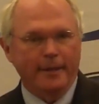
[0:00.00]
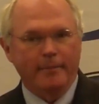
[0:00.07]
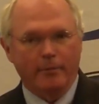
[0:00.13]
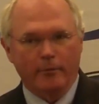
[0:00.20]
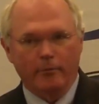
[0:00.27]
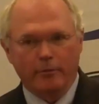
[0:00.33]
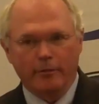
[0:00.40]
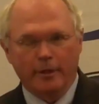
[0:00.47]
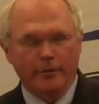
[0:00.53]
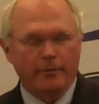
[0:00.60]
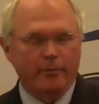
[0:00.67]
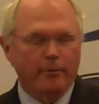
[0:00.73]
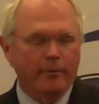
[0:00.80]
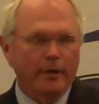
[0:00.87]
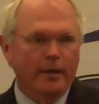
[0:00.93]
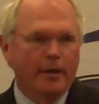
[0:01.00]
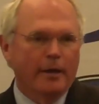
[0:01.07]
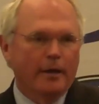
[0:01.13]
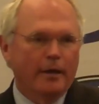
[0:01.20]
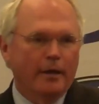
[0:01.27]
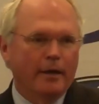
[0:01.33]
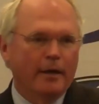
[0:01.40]
but we'll get through
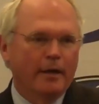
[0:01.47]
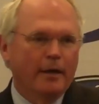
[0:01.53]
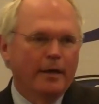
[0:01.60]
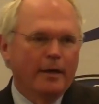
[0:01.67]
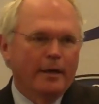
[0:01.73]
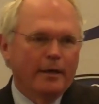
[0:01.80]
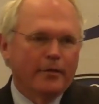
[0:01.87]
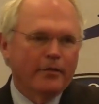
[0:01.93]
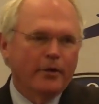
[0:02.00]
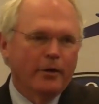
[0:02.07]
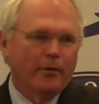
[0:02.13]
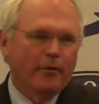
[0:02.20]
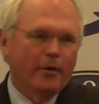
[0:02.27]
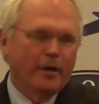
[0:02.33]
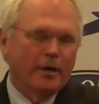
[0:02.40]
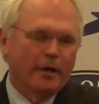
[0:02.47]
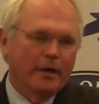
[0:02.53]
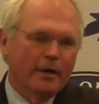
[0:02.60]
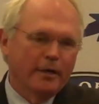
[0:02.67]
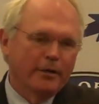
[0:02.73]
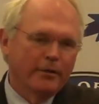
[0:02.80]
it.